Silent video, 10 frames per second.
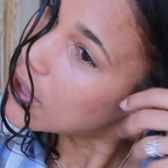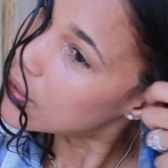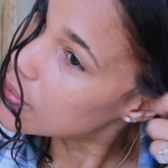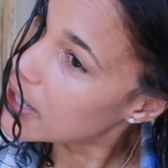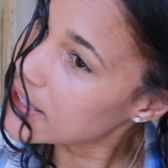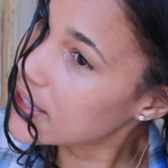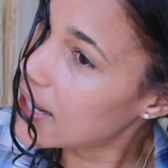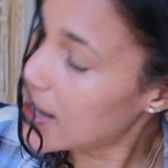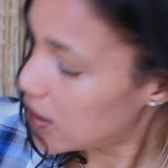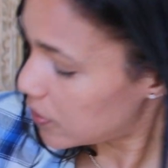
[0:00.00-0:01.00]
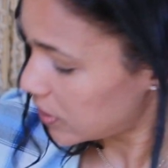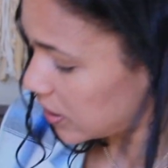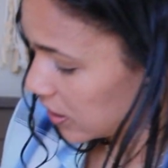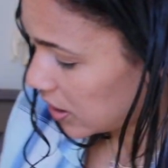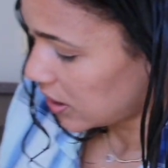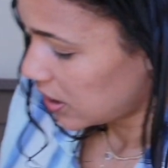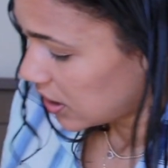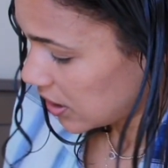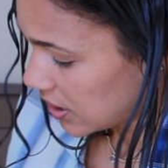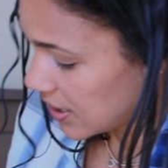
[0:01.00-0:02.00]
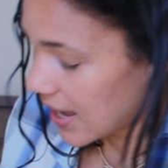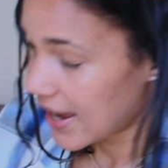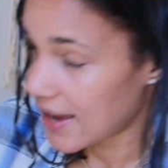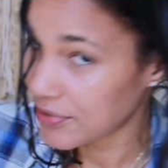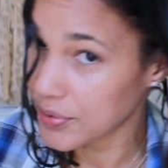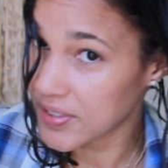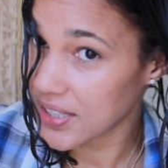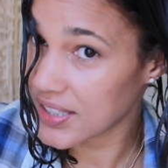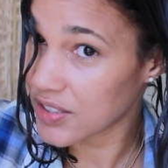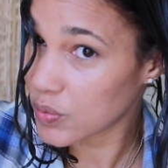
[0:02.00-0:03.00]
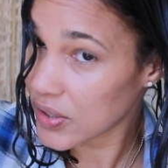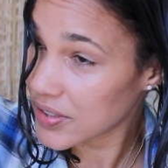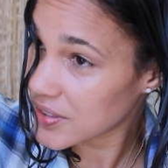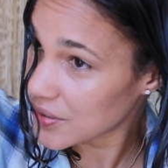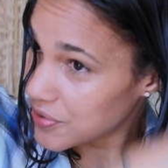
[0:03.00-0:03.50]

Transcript: Right now, I have to say this one doesn't